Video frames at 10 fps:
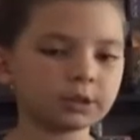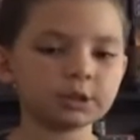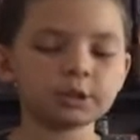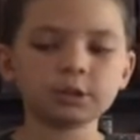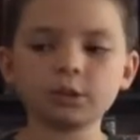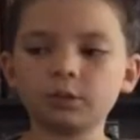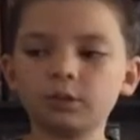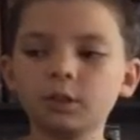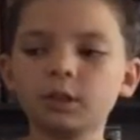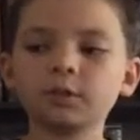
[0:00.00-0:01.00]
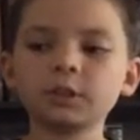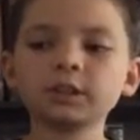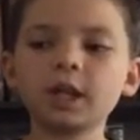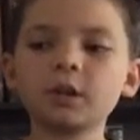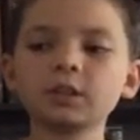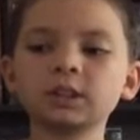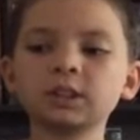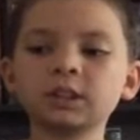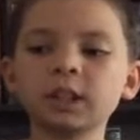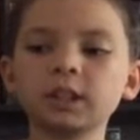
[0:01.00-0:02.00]
So, first how to
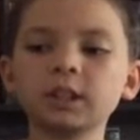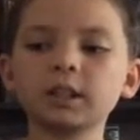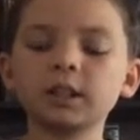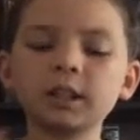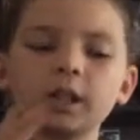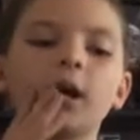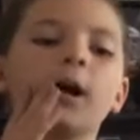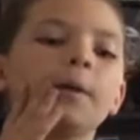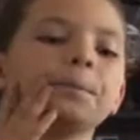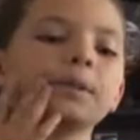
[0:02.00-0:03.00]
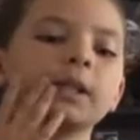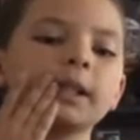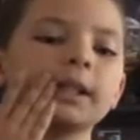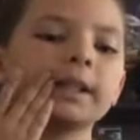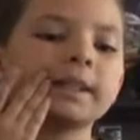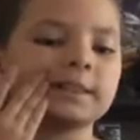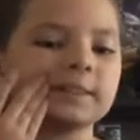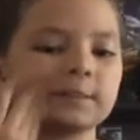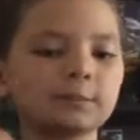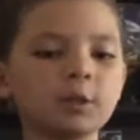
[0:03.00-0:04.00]
set it up
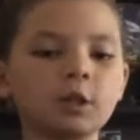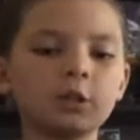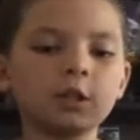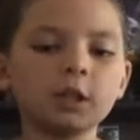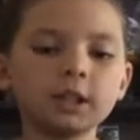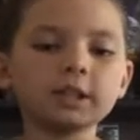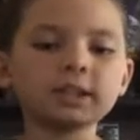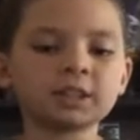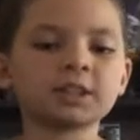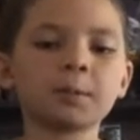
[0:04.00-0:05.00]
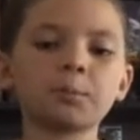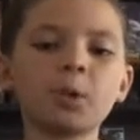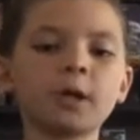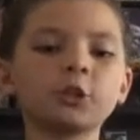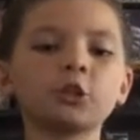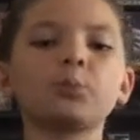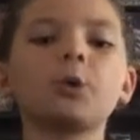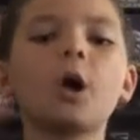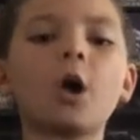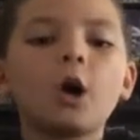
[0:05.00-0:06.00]
is, well, step 1, you
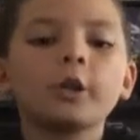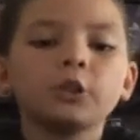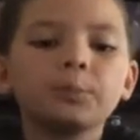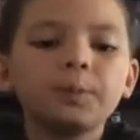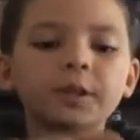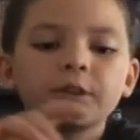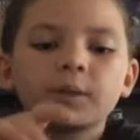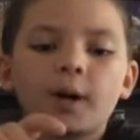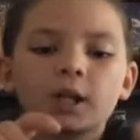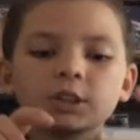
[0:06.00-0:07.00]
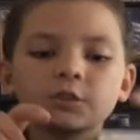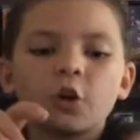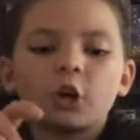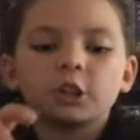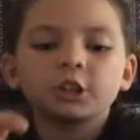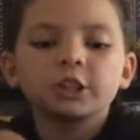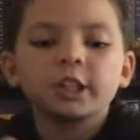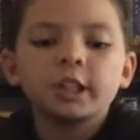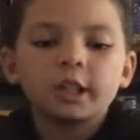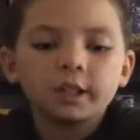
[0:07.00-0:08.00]
put the box of cards
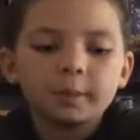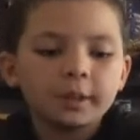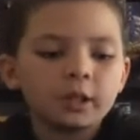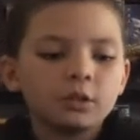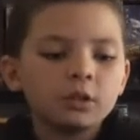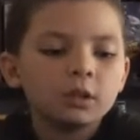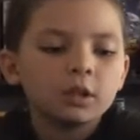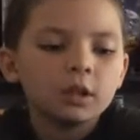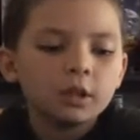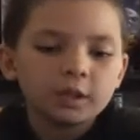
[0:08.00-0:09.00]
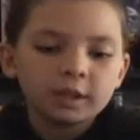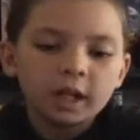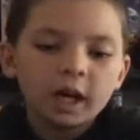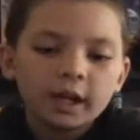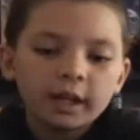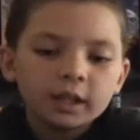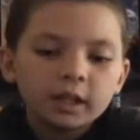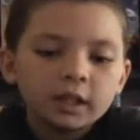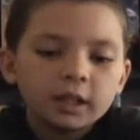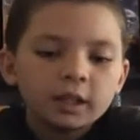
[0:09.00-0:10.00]
in the middle, the die,
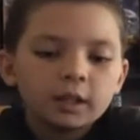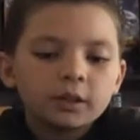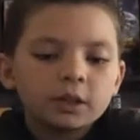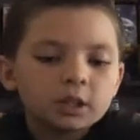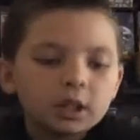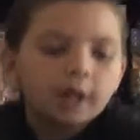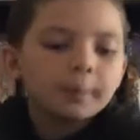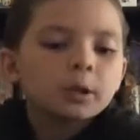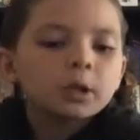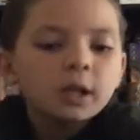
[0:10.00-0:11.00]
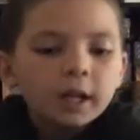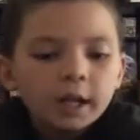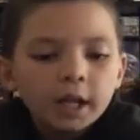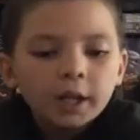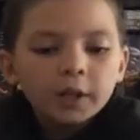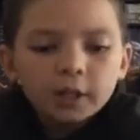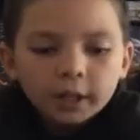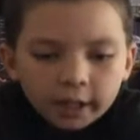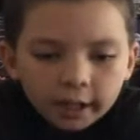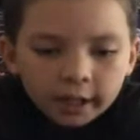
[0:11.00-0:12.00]
the timer,
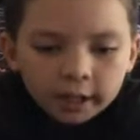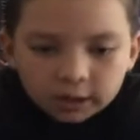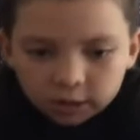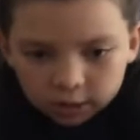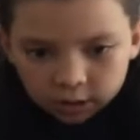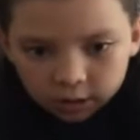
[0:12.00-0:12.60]
and